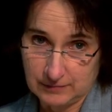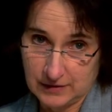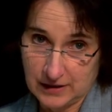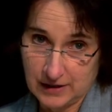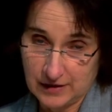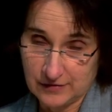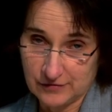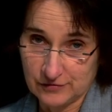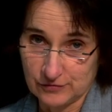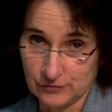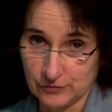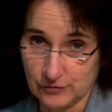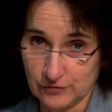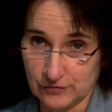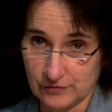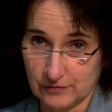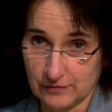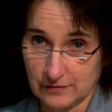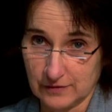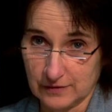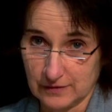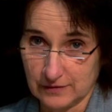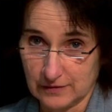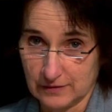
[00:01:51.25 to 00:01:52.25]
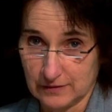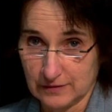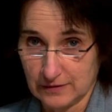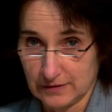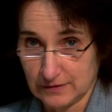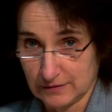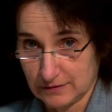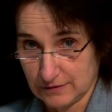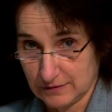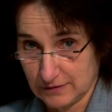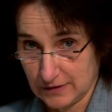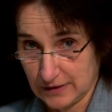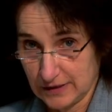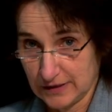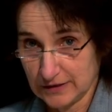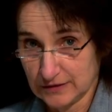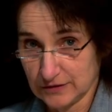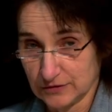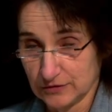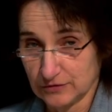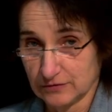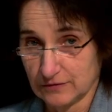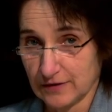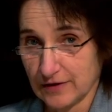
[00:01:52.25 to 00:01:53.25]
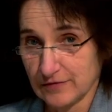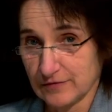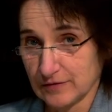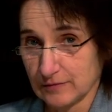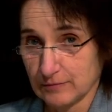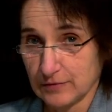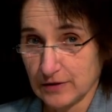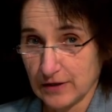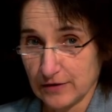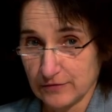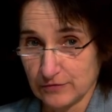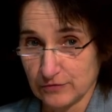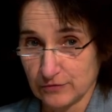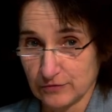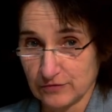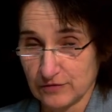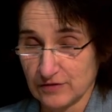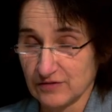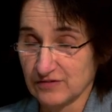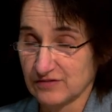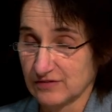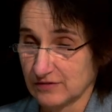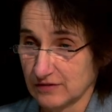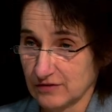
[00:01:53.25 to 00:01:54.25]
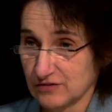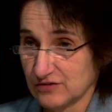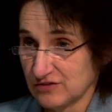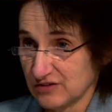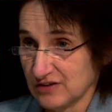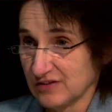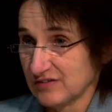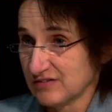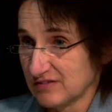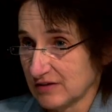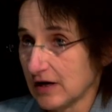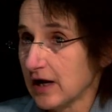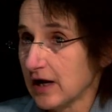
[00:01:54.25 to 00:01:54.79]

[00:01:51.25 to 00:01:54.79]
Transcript: pliosaurs and the later Jurassic pliosaurs, the sheer